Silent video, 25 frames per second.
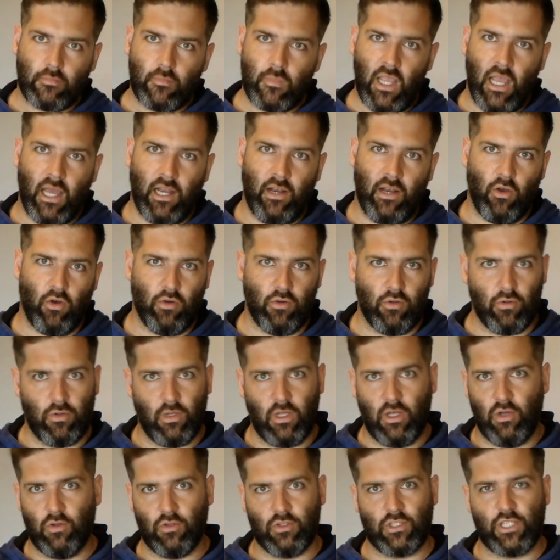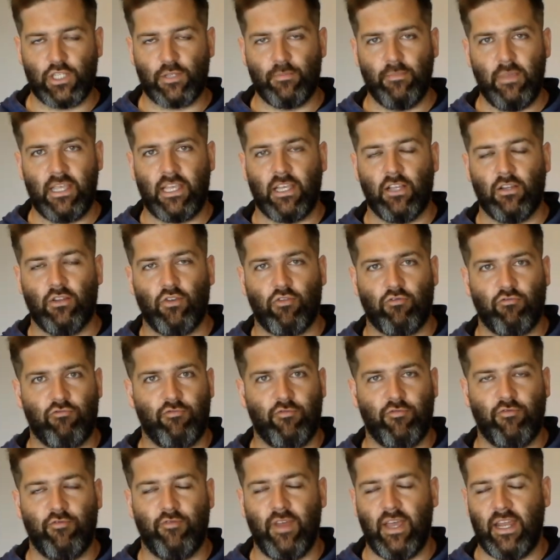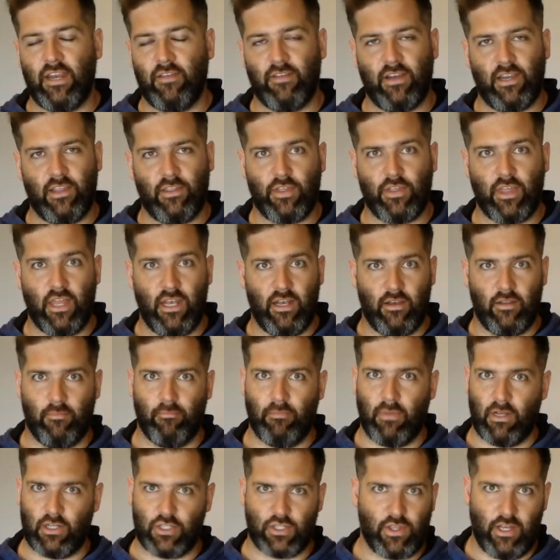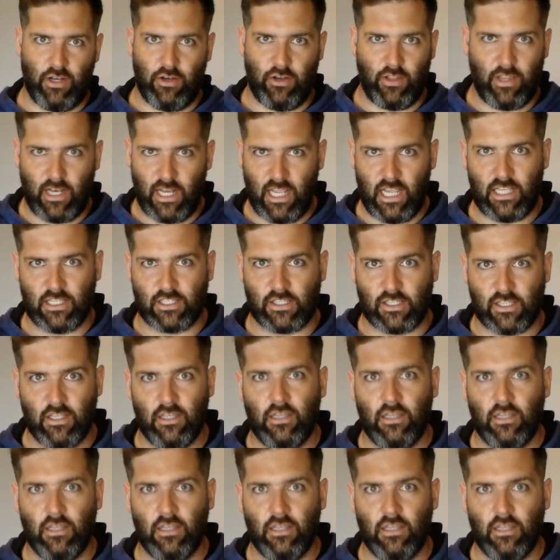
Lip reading: it'll just make it look very, very thin, much thinner than it is.